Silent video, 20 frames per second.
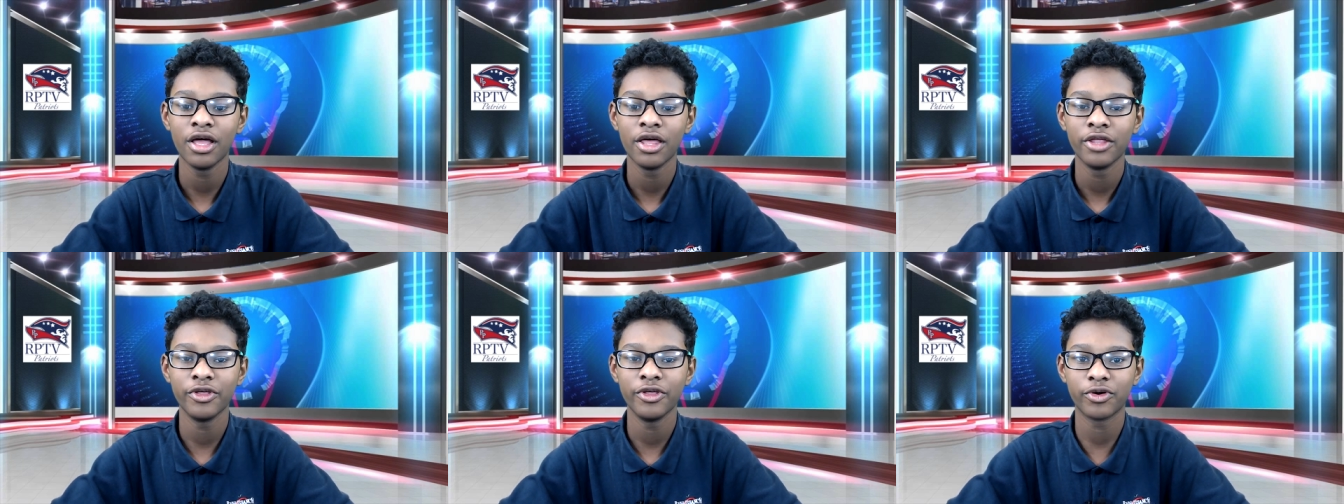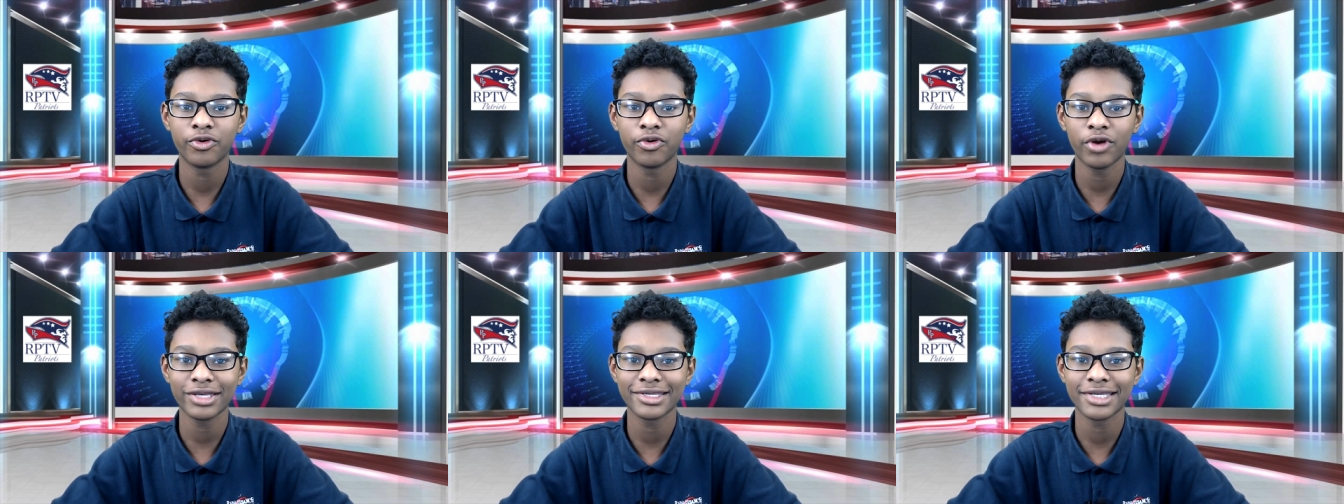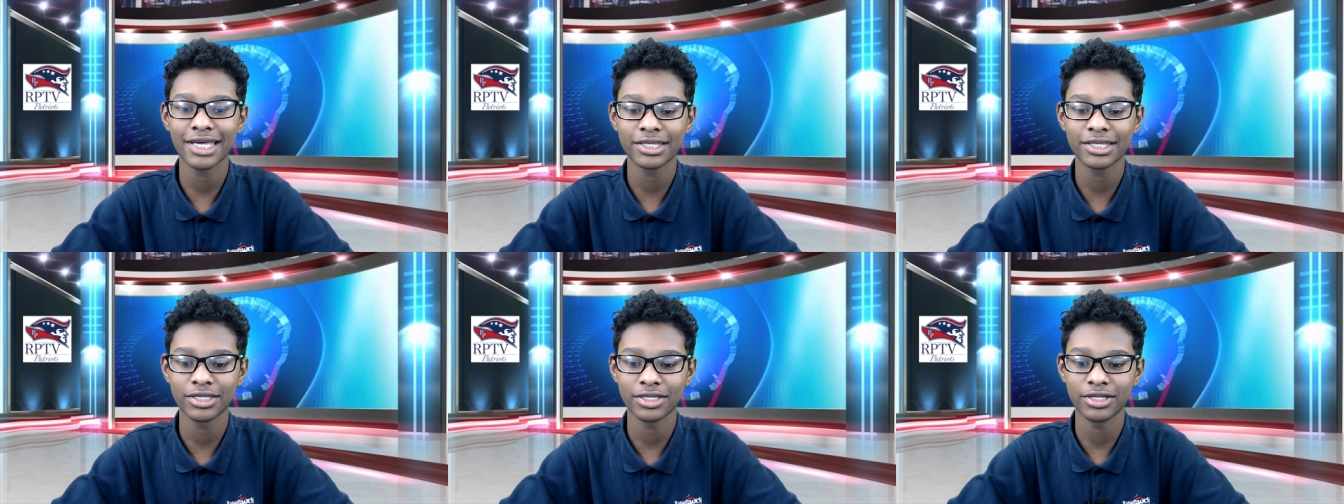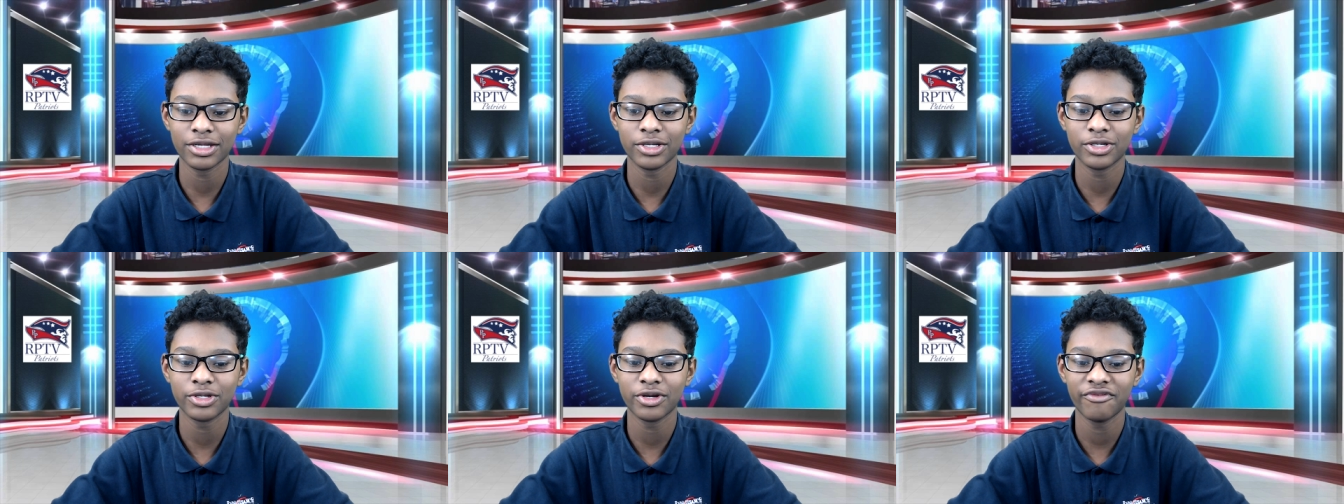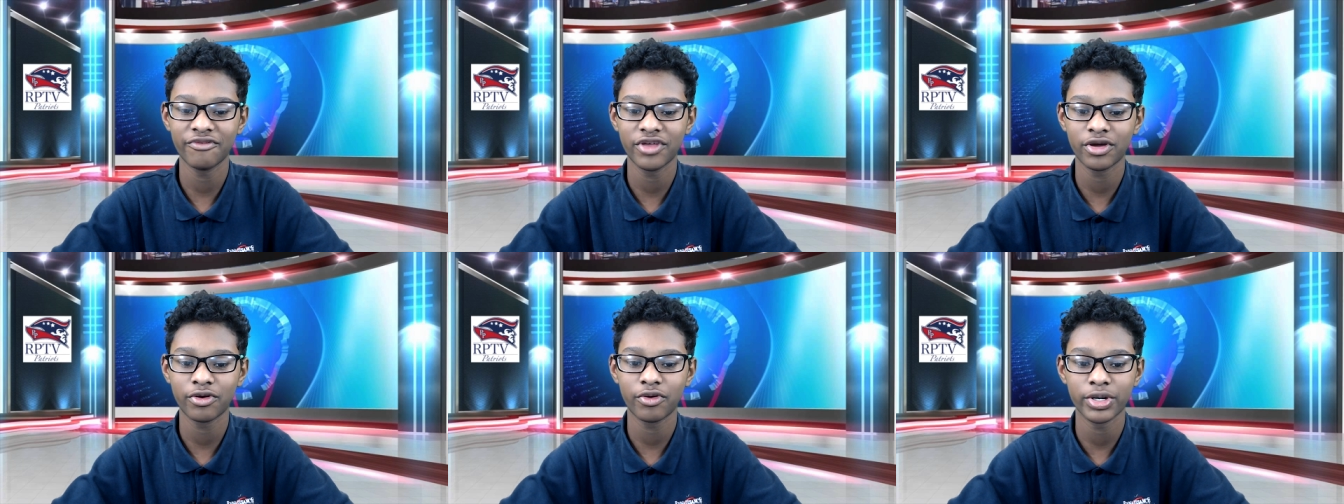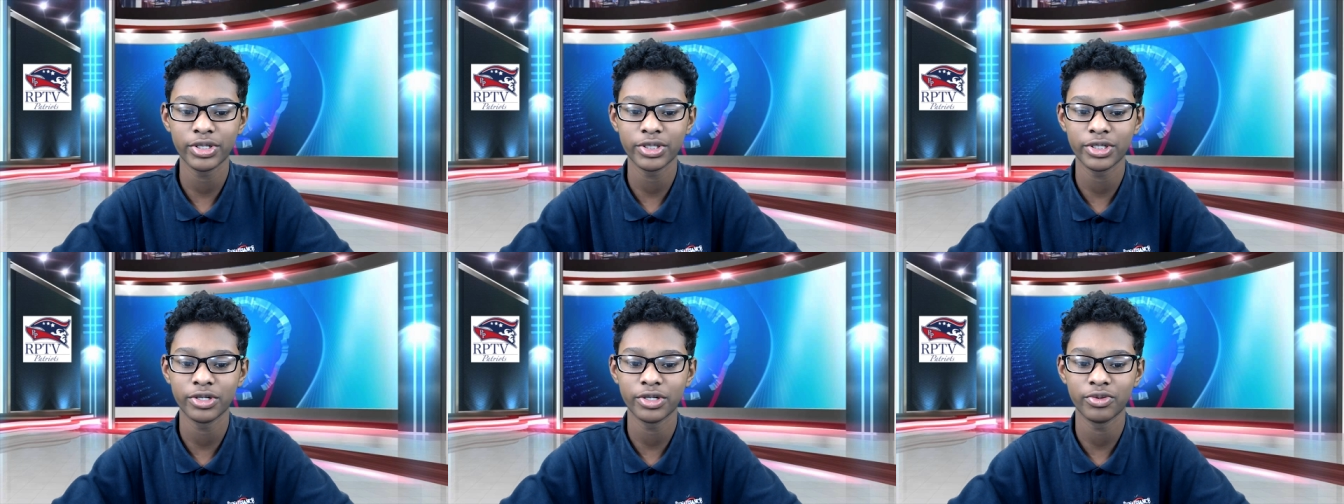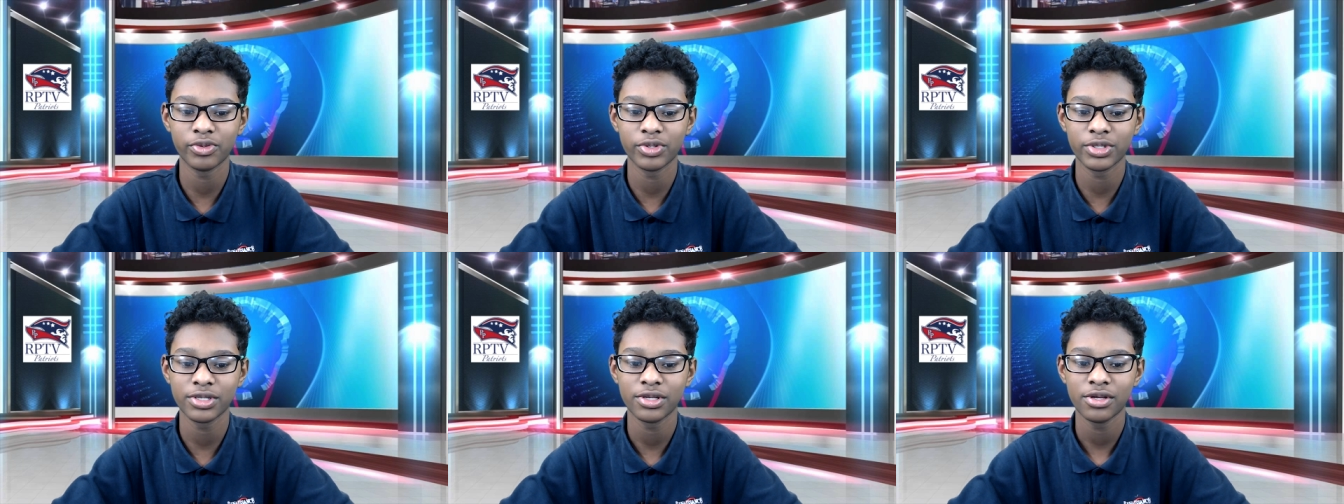The correct answer to the trivia question
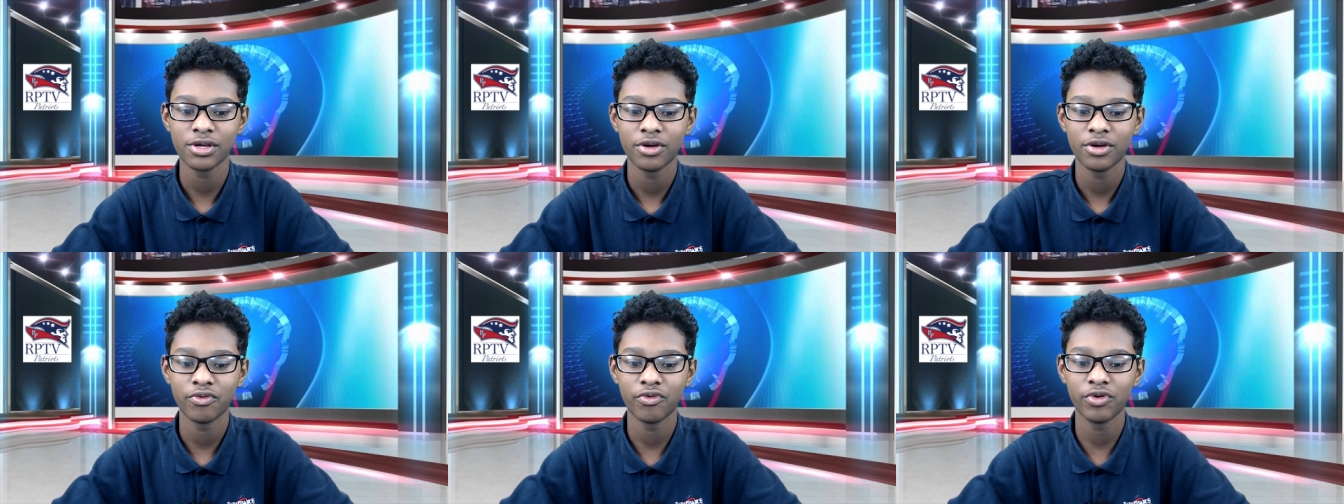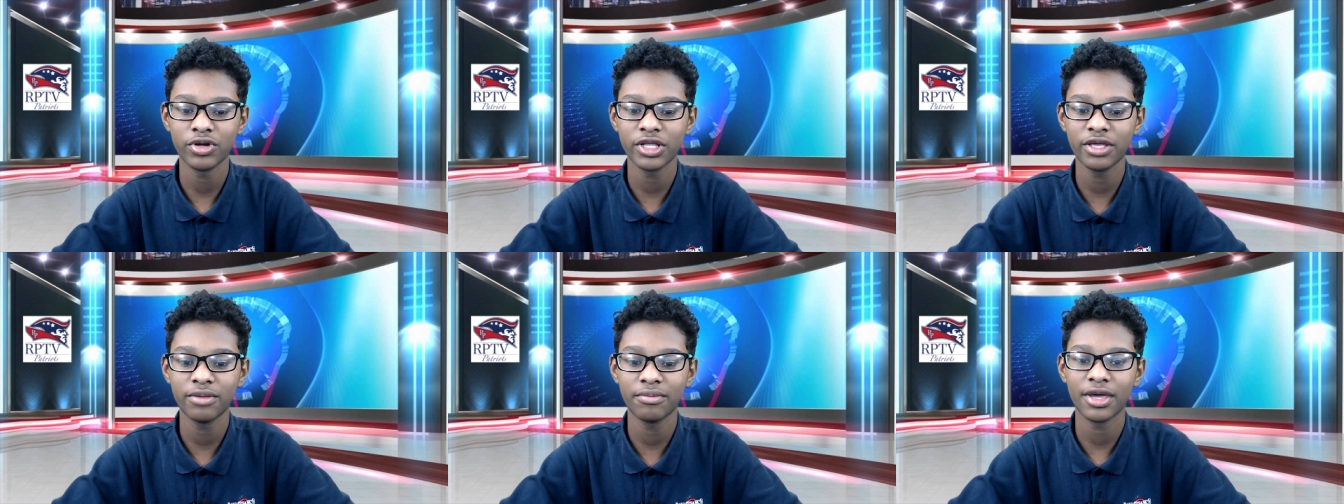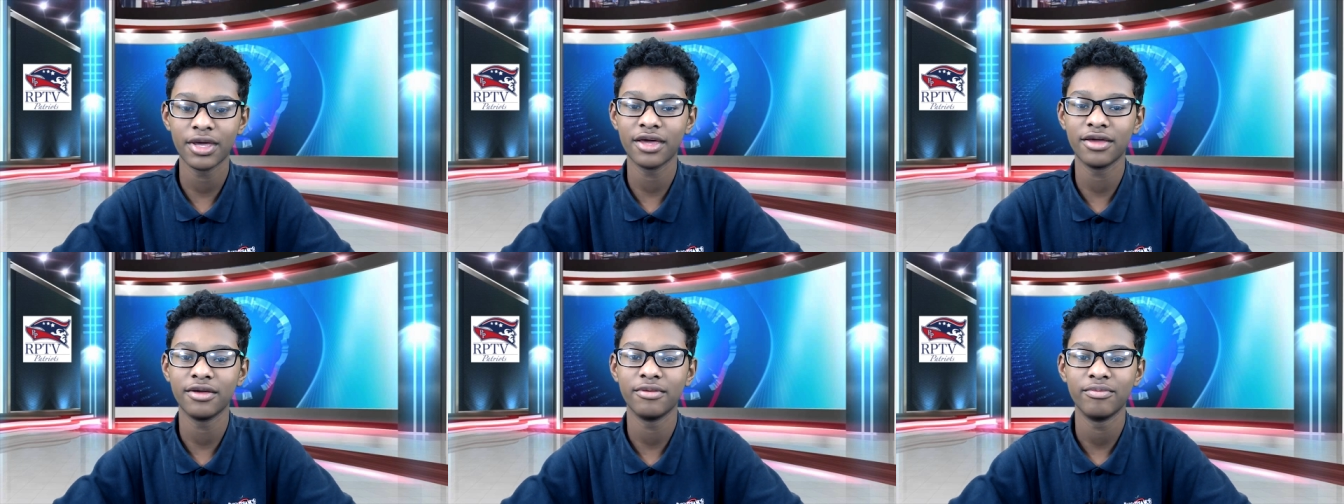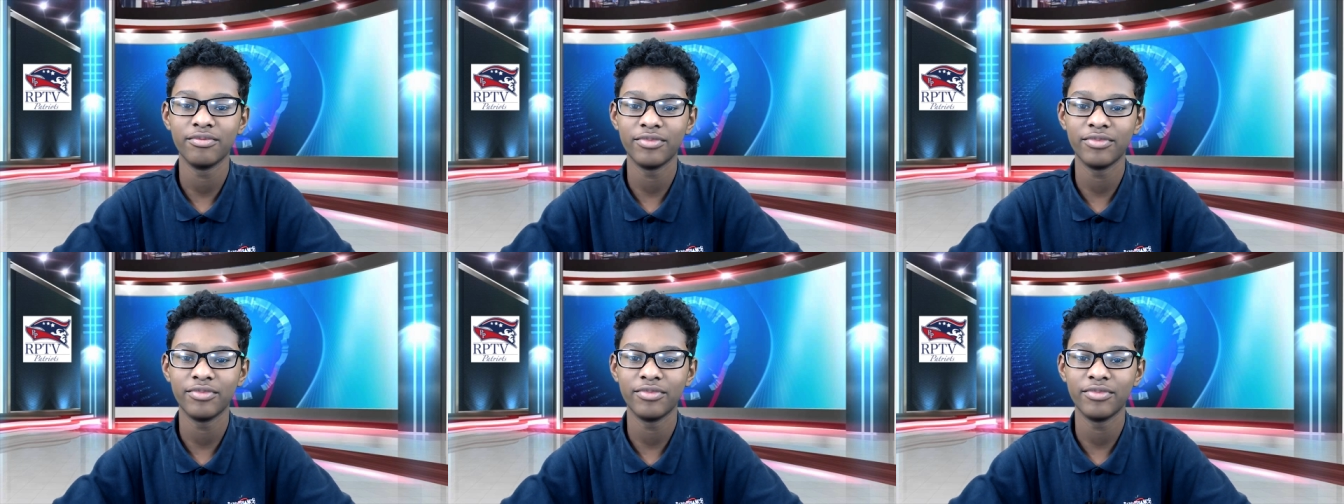was Willie Mae,